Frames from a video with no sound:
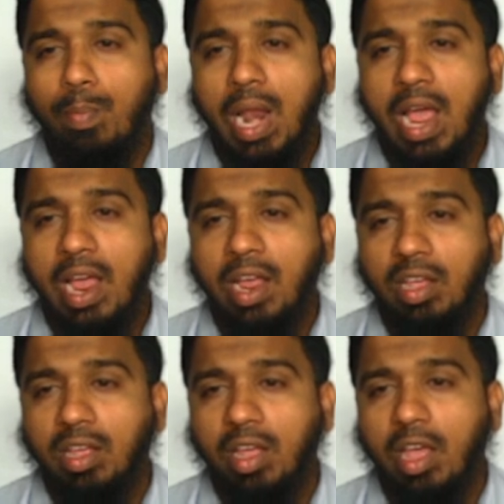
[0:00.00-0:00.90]
blank,
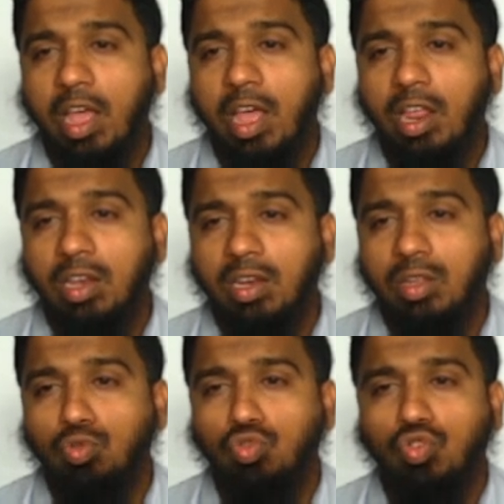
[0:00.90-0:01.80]
and
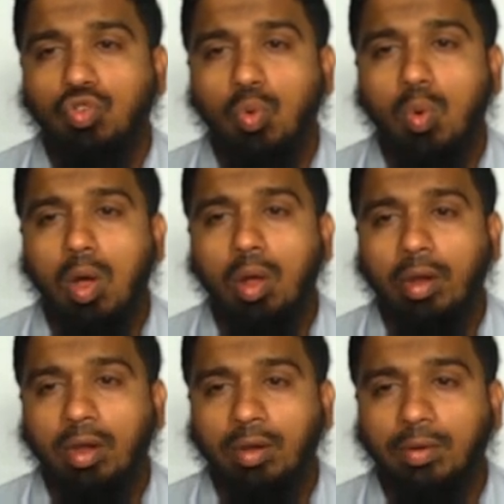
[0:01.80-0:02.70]
so on.